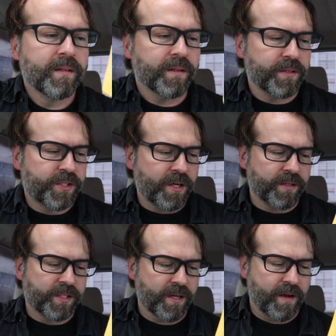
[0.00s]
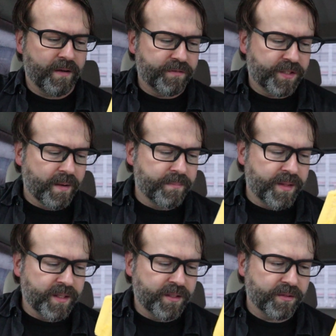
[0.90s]
Little chunks of
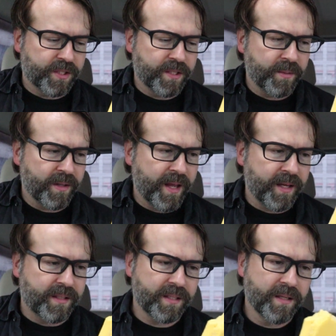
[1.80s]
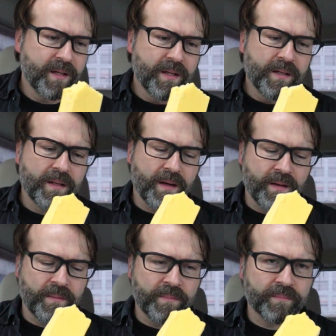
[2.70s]
something to simulate
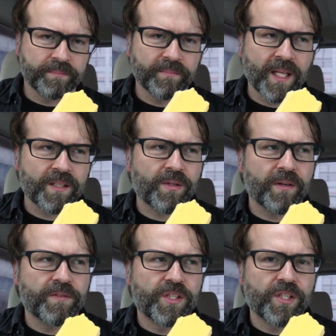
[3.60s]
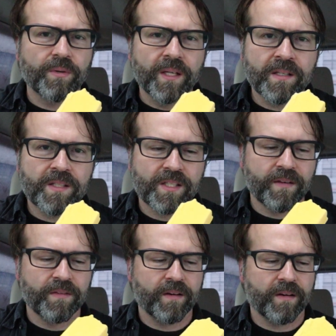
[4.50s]
that sort of chewiness
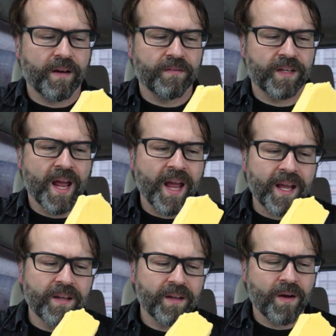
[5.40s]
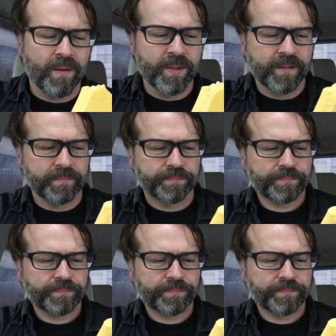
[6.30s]
of an egg, an omelet.